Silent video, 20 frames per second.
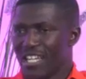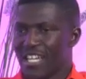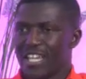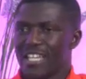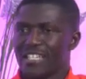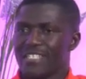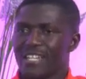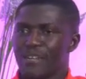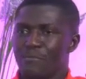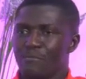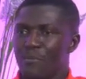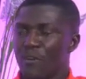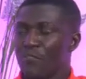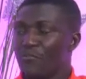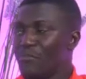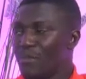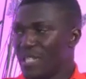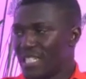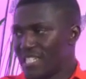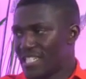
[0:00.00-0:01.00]
It's a
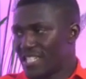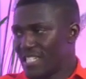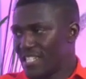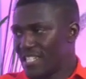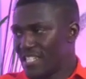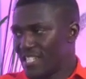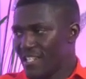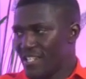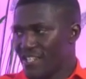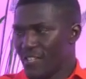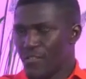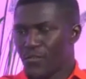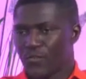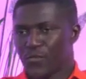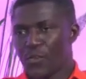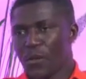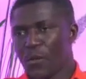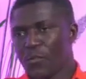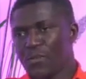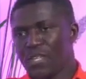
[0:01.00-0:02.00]
movement
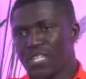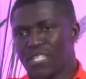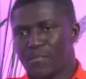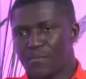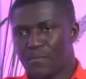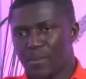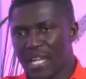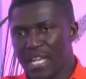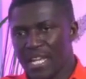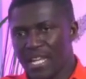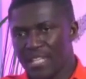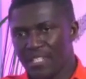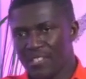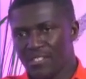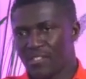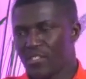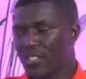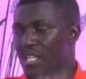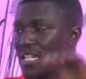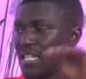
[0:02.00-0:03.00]
from this
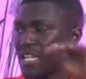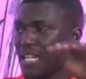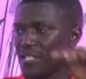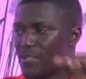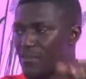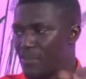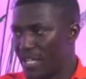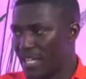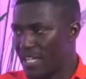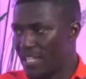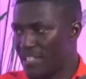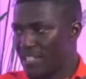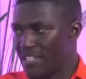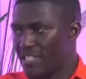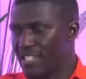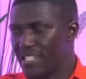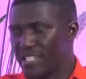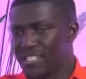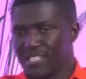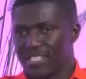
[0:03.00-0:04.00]
plane to the next plane.
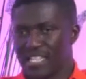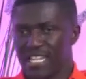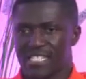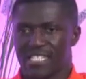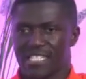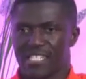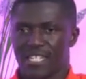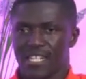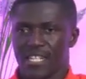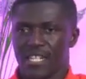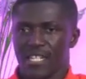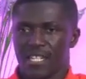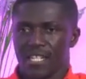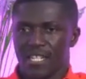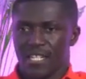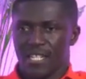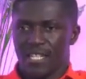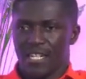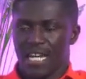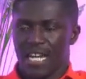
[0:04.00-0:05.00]
It is just
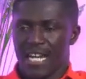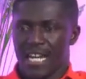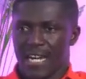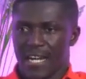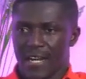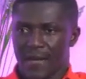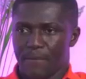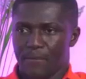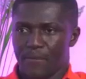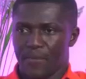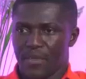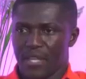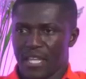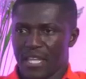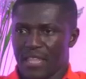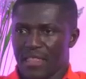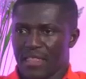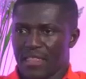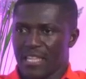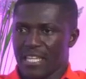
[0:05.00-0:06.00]

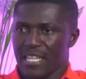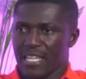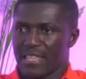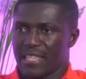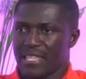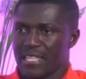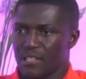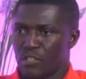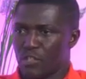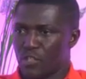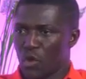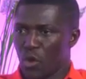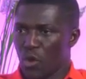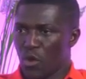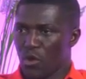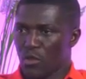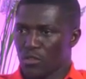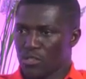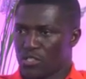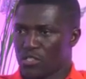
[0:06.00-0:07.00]
the
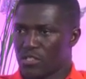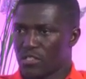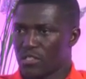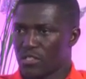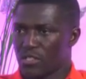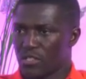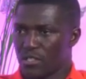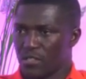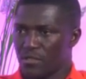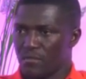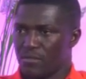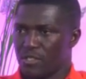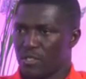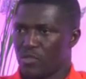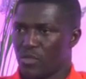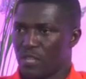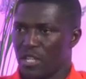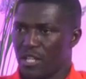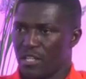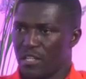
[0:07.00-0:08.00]
doors
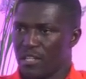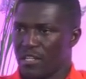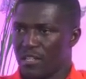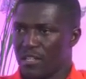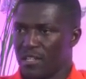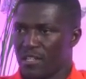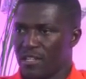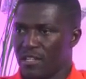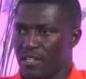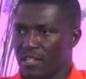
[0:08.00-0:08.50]
between